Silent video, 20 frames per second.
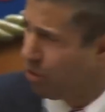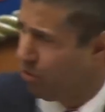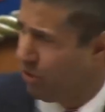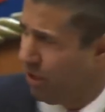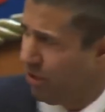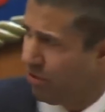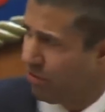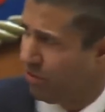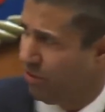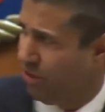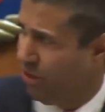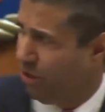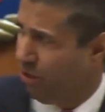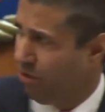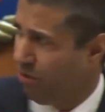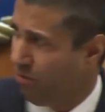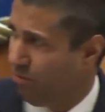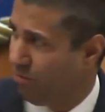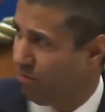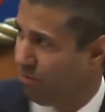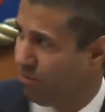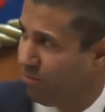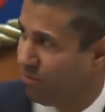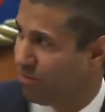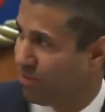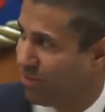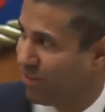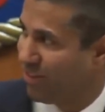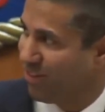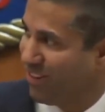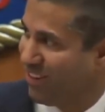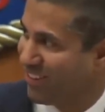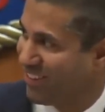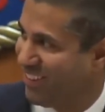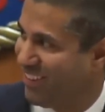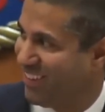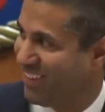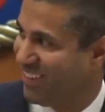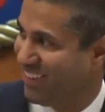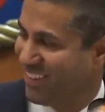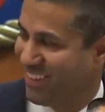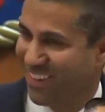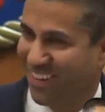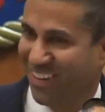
to mark you down as a no. So that's it.